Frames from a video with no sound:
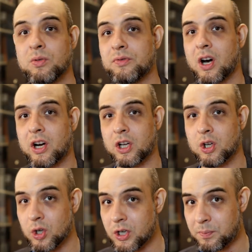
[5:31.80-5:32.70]
you've got a
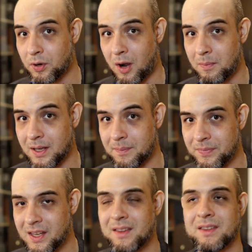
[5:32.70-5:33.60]
good
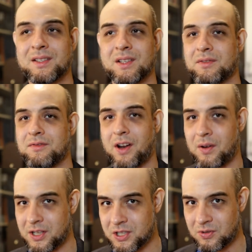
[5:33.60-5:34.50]
problem. This is
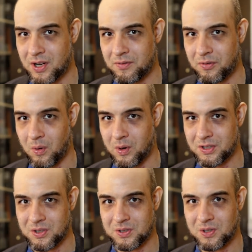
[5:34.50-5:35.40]
very
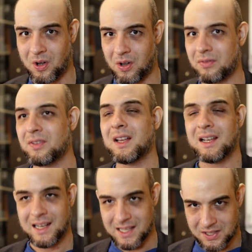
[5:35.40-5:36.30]
straightforward to solve.
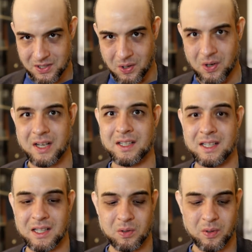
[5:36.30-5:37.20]
Let's go
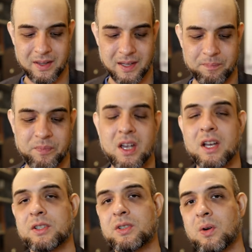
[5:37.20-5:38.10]
and deal with it.
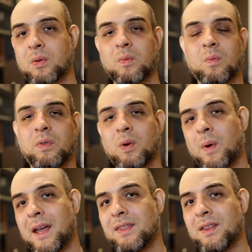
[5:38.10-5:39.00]
So the
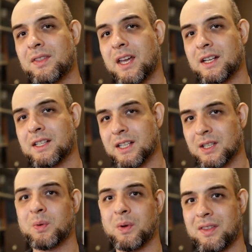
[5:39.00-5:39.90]
way that they
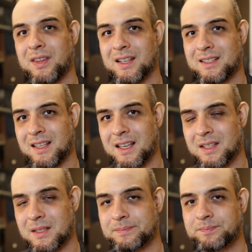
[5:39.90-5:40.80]
deal with this
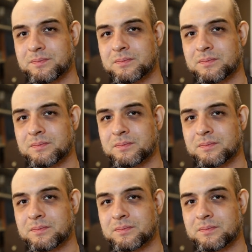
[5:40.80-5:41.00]
is